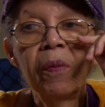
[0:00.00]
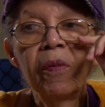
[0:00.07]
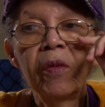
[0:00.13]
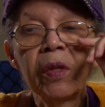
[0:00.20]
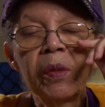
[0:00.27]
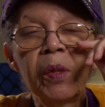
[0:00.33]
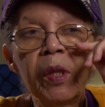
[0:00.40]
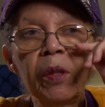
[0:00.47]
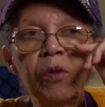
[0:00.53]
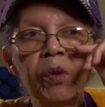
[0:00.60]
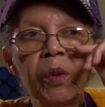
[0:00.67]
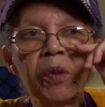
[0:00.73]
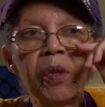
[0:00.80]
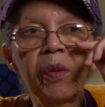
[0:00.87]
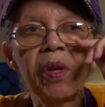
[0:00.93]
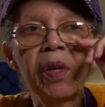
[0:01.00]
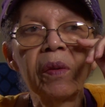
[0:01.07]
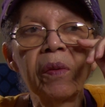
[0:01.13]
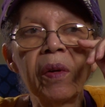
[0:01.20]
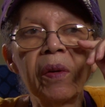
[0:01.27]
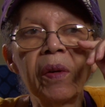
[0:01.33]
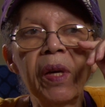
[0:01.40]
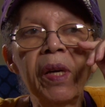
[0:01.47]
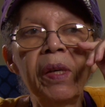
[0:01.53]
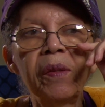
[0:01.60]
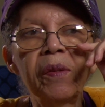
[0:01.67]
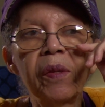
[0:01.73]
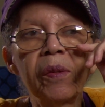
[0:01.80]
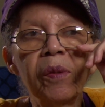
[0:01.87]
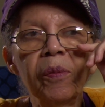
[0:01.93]
the central to the
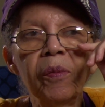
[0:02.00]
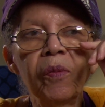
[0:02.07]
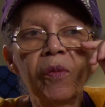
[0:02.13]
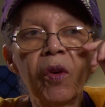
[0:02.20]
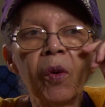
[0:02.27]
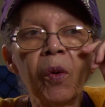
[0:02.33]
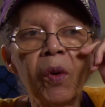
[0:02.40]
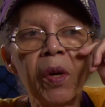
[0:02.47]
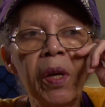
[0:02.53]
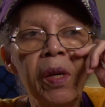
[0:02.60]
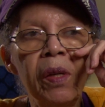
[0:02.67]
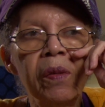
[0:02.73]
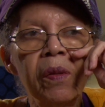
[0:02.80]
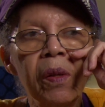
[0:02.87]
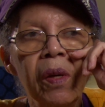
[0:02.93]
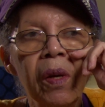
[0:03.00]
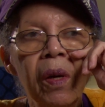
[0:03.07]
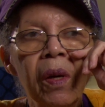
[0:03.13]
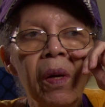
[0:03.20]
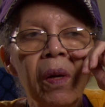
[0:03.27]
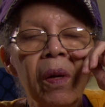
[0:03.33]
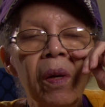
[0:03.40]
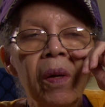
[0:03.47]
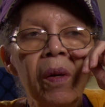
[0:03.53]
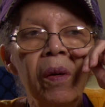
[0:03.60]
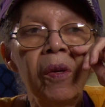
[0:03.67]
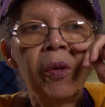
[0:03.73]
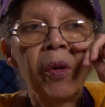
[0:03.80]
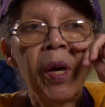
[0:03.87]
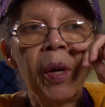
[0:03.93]
east, going east.
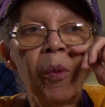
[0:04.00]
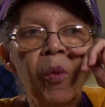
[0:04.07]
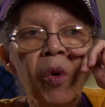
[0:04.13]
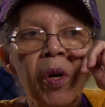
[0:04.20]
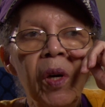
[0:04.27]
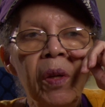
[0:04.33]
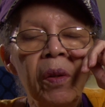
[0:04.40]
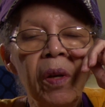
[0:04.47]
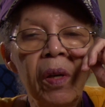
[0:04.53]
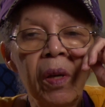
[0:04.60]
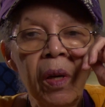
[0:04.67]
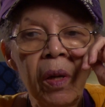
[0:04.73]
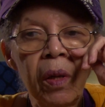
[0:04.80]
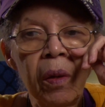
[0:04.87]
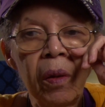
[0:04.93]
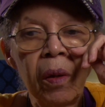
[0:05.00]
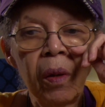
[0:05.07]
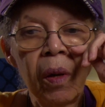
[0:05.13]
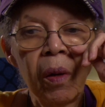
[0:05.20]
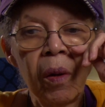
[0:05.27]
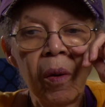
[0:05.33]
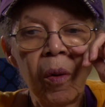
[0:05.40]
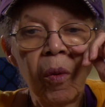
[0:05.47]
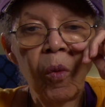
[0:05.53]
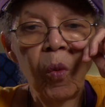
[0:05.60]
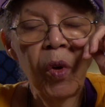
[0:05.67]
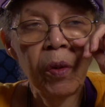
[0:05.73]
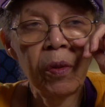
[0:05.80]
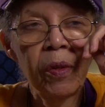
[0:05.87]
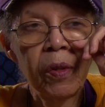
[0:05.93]
You had one in
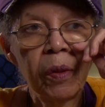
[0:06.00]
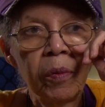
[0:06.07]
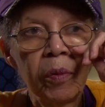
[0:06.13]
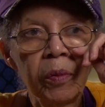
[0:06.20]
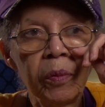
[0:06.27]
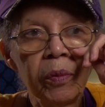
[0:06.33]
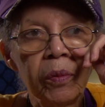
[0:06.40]
Wilson,